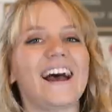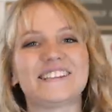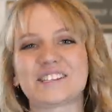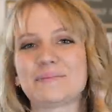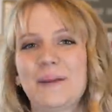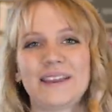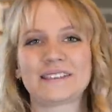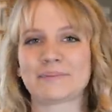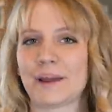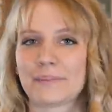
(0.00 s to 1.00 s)
I just
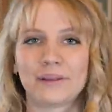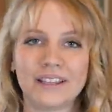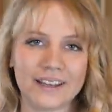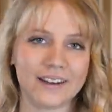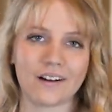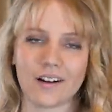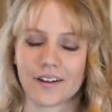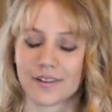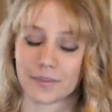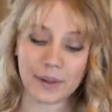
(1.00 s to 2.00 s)
based my pleating
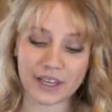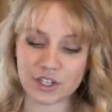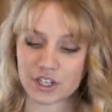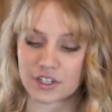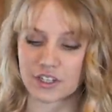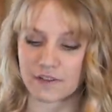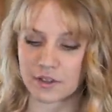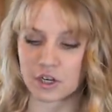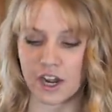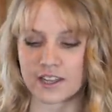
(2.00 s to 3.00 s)
on the pictures of
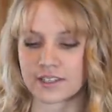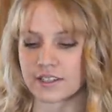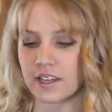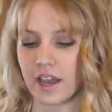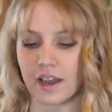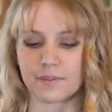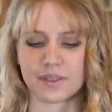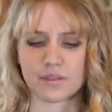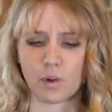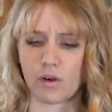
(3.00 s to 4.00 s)
the dress. As
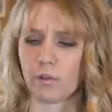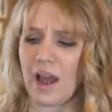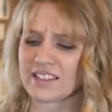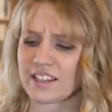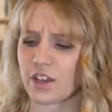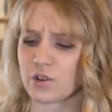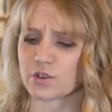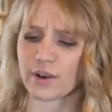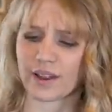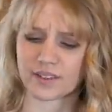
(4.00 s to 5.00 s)
it goes
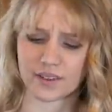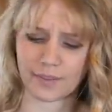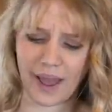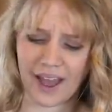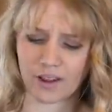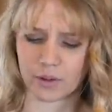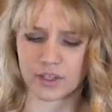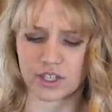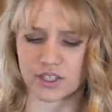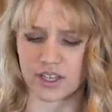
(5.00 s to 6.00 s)
around to the back, we
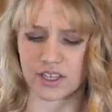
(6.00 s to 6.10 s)
just